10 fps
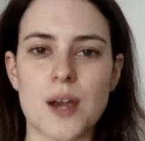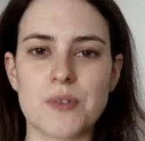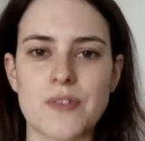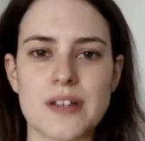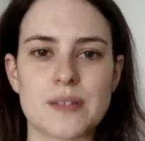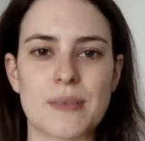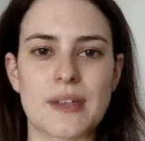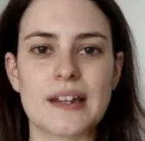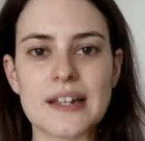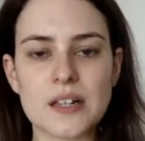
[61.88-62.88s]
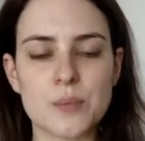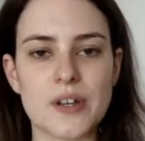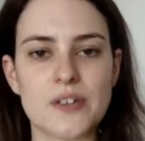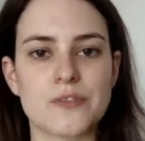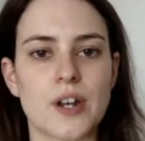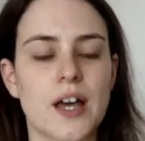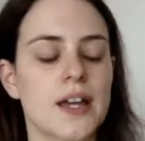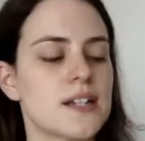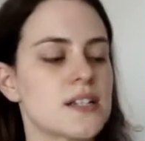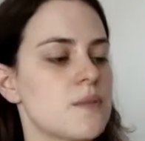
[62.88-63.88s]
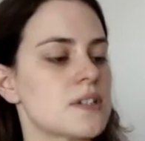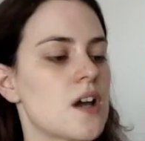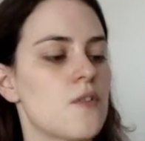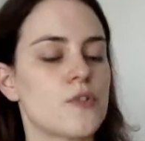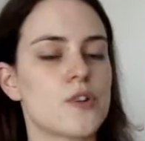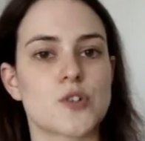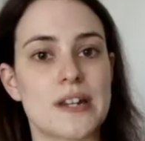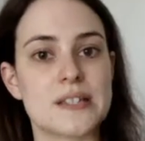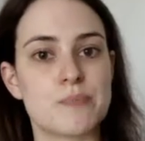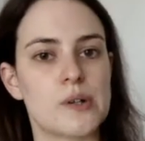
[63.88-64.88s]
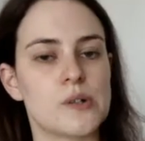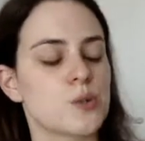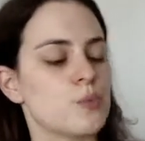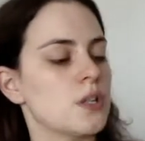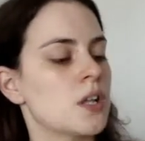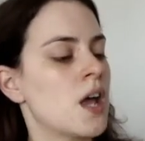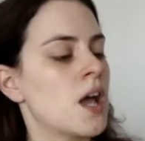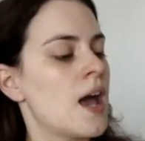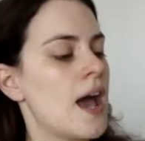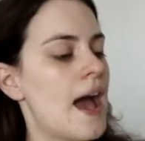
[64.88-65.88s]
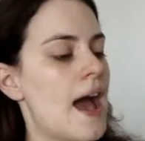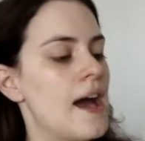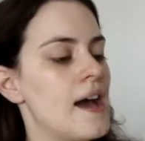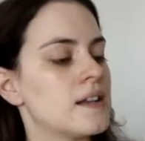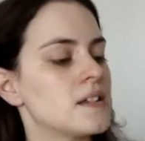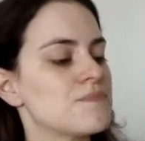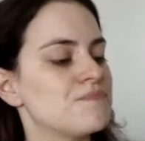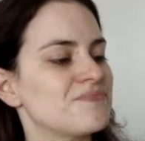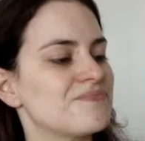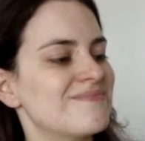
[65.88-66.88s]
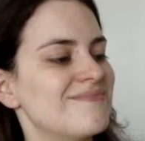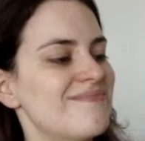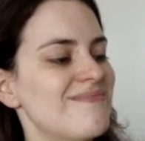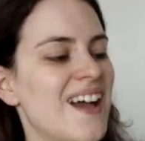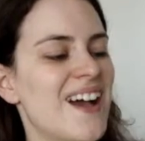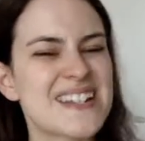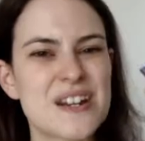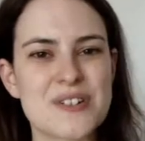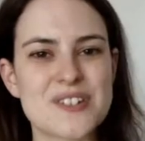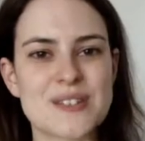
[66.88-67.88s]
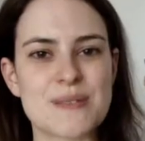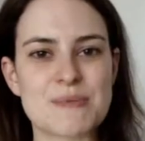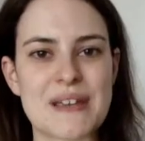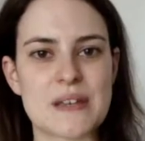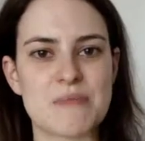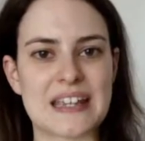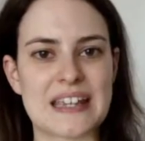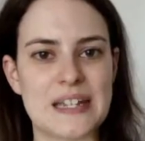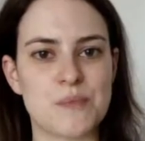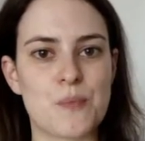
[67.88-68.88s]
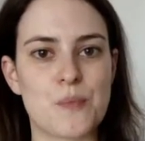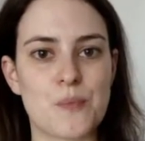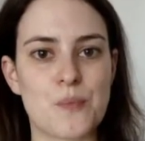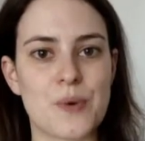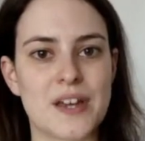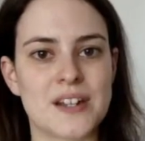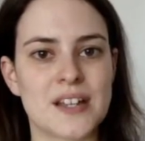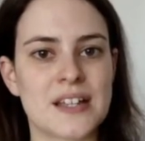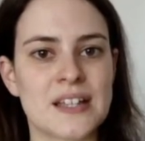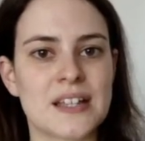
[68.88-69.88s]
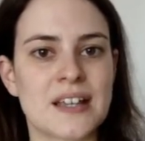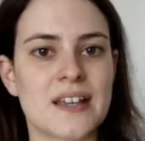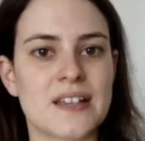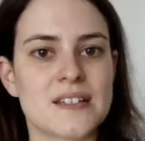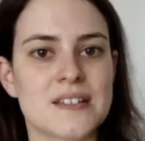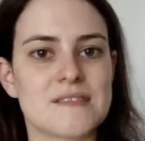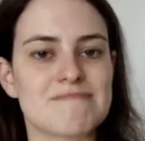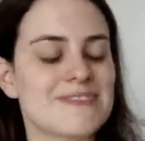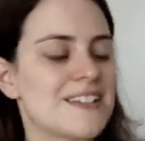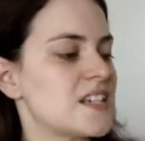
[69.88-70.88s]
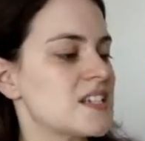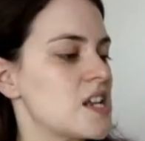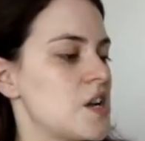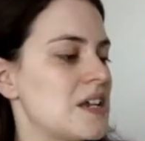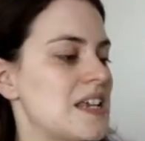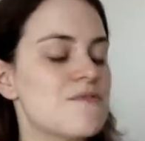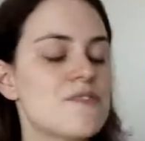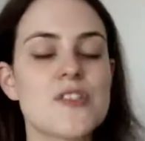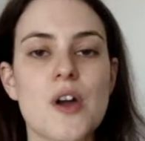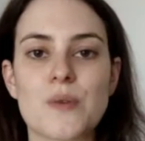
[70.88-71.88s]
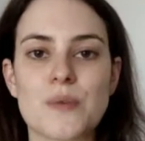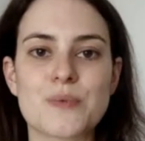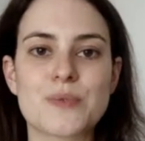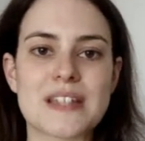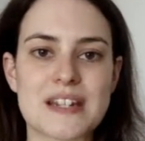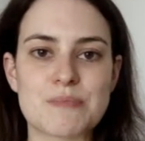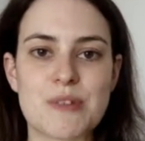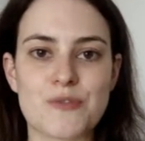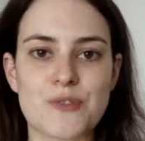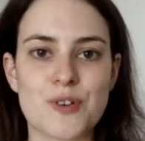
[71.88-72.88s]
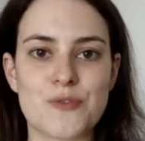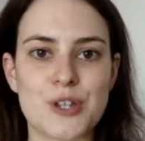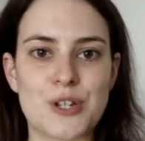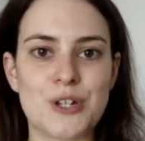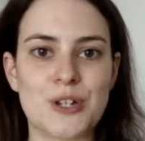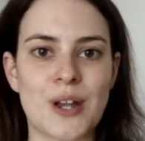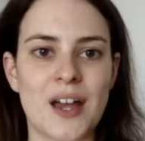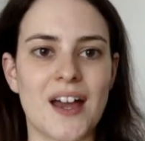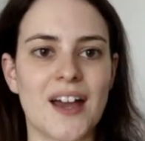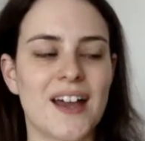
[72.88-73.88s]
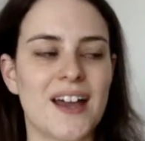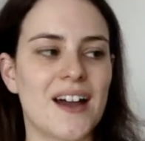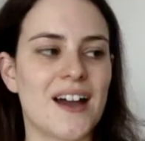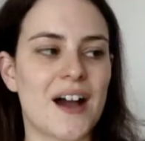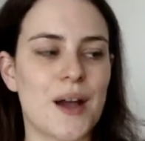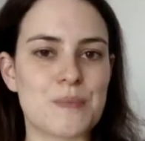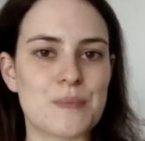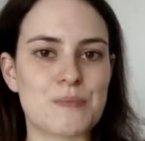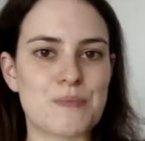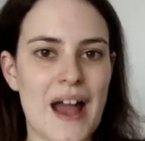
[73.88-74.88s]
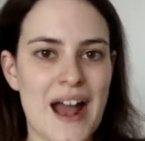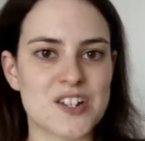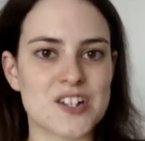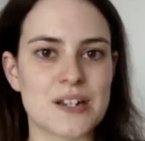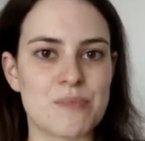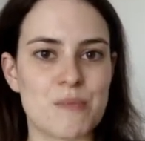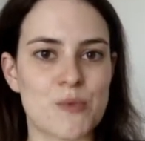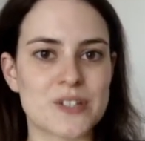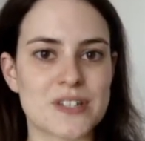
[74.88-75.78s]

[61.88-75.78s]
I prefer something a little bit fuller in terms of coverage, or at least buildable. And I don't know, it just seems a bit gimmicky. But I don't know. Even though it was sent to me for review, I'm actually a bit more